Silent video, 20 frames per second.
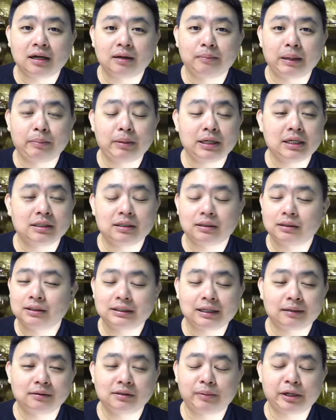maybe
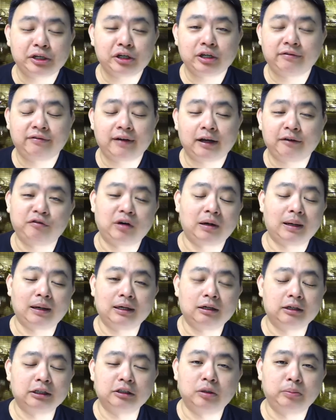some special effect from
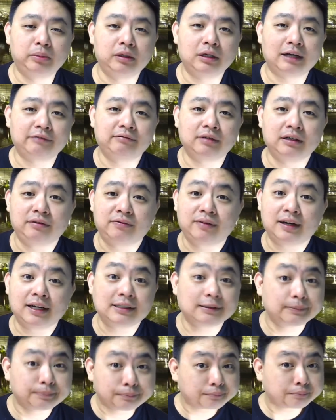Adobe After Effects.